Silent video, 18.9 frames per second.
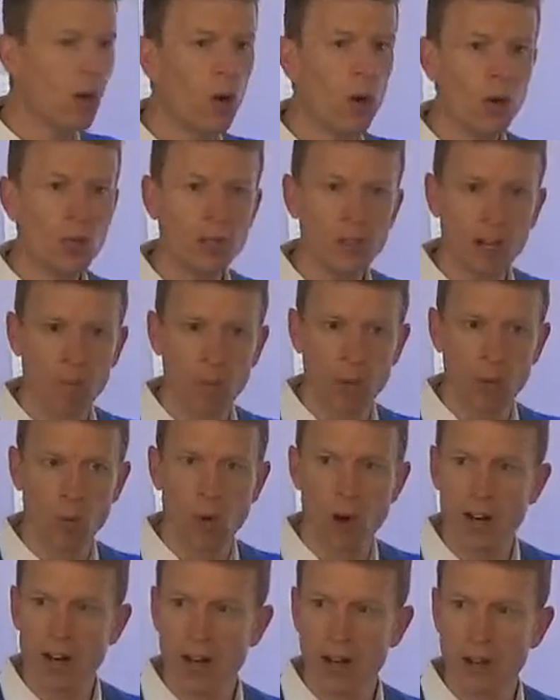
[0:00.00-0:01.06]
whole number,
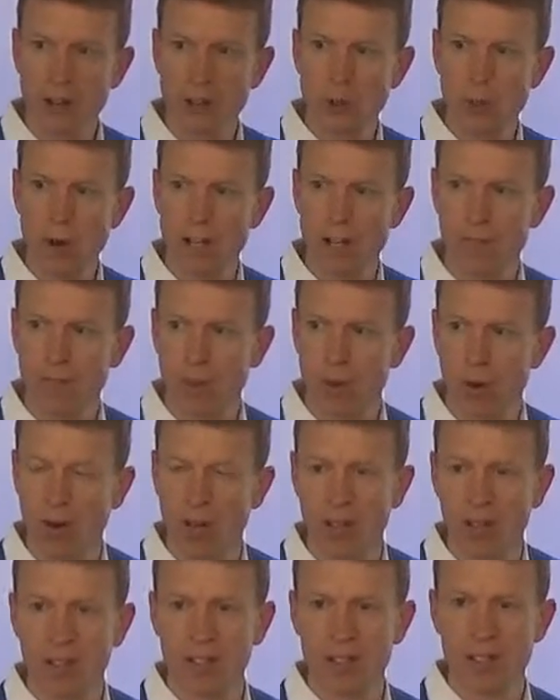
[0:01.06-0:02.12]

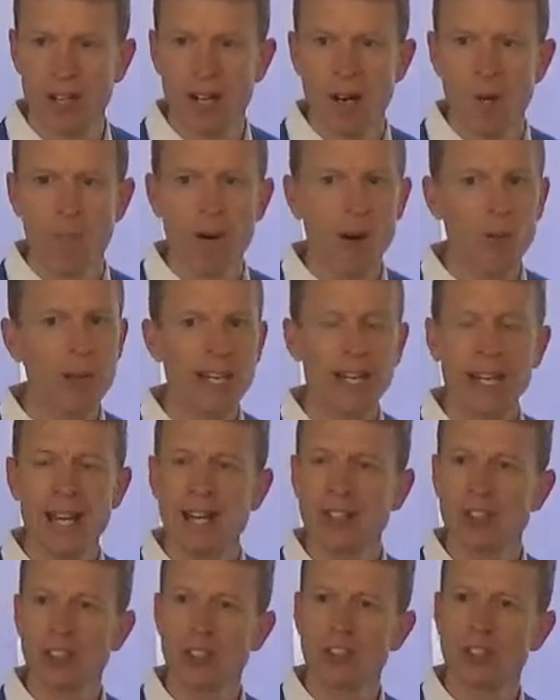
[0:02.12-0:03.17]
124. But we
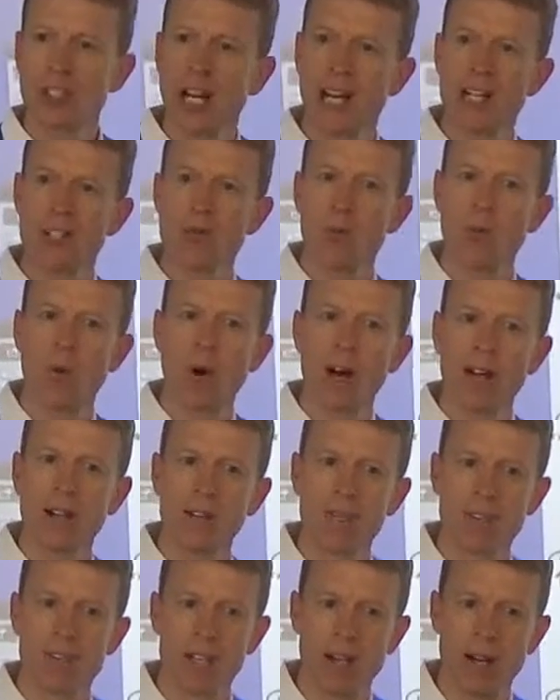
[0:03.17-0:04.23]
can't just change one
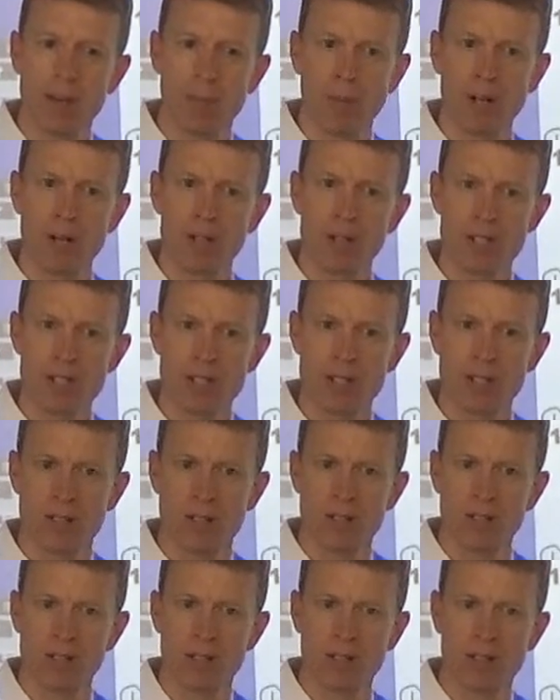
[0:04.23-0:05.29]
of the numbers.
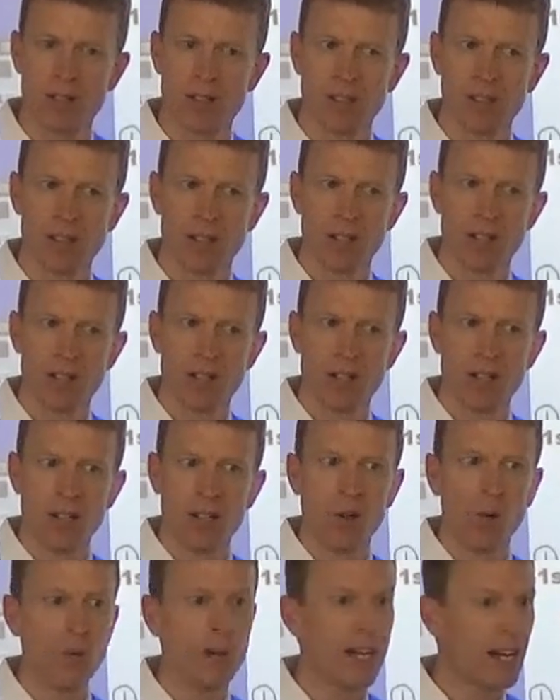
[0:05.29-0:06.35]

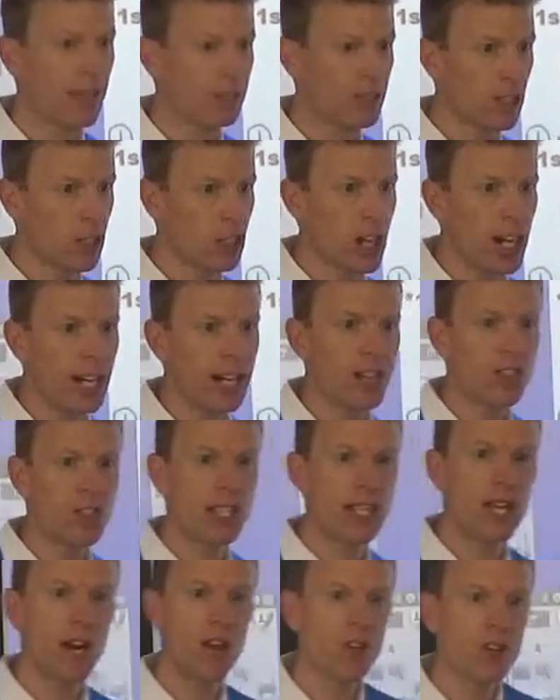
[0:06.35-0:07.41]
We have to change
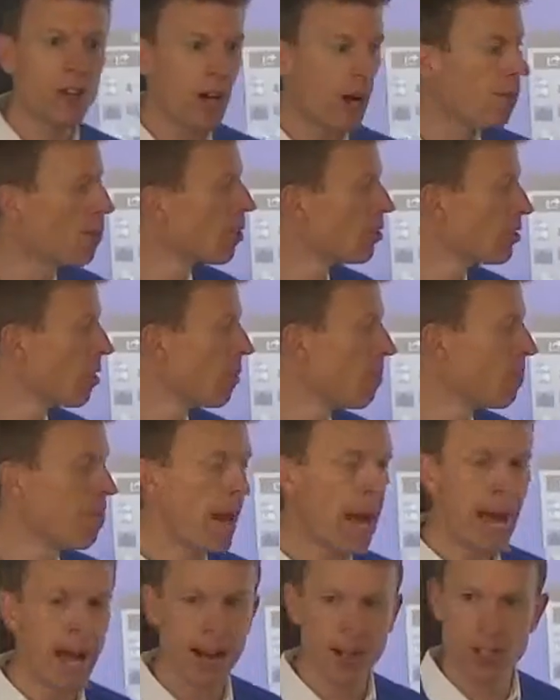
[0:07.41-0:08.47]
the other number to
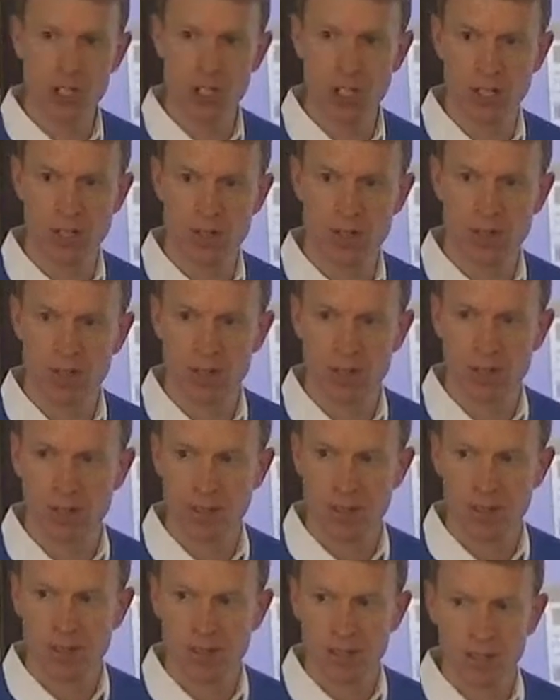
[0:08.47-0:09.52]
match.
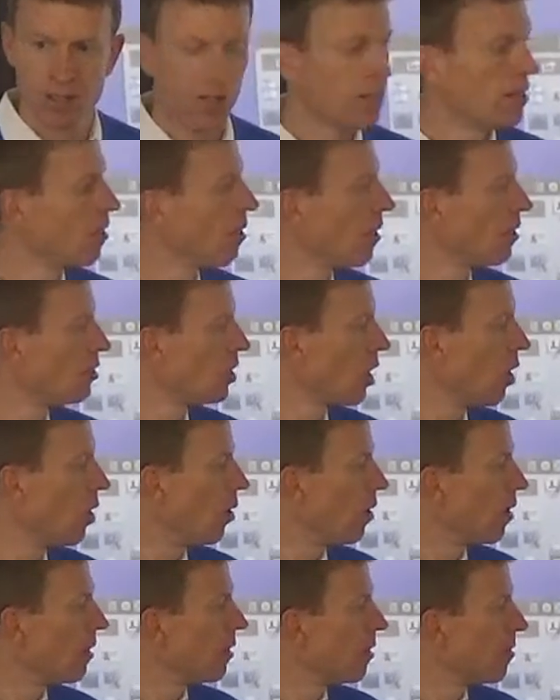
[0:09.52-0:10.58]

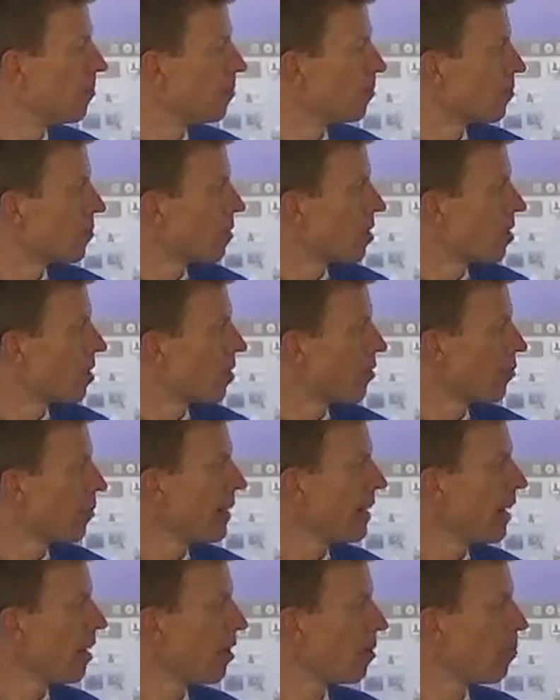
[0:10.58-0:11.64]
So
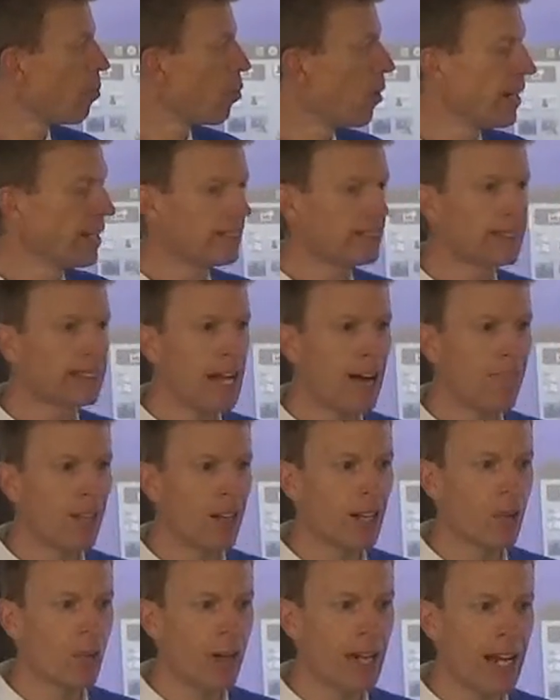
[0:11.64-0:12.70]

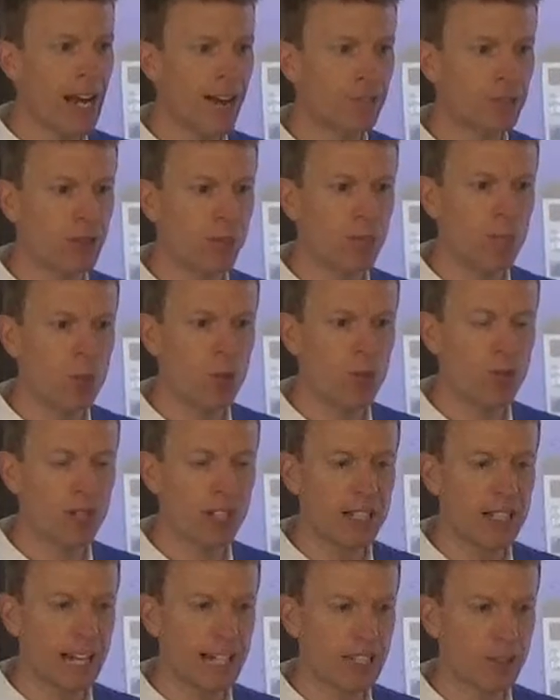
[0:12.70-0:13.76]
300.7, we have to move
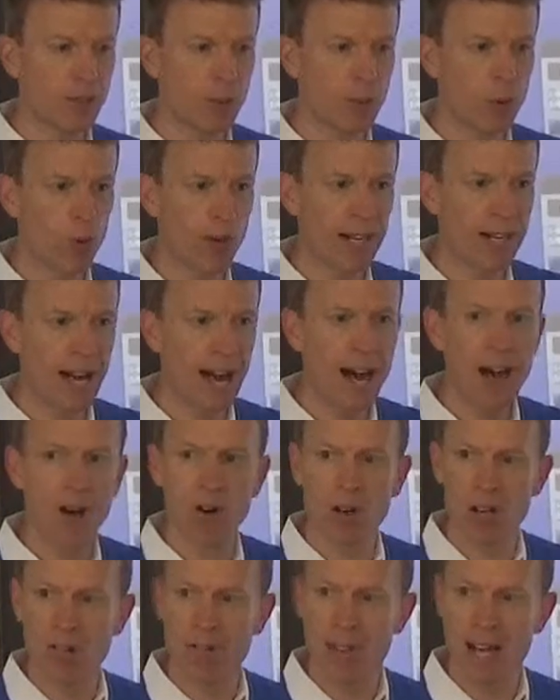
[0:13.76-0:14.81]
the decimal point
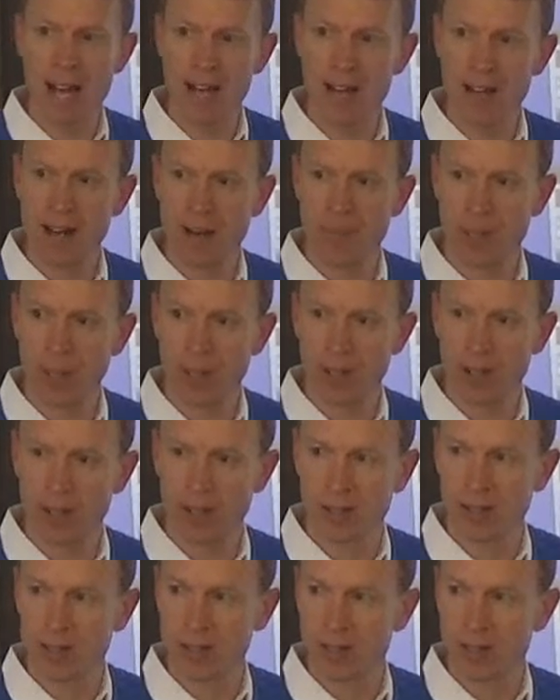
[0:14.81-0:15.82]
out of that number.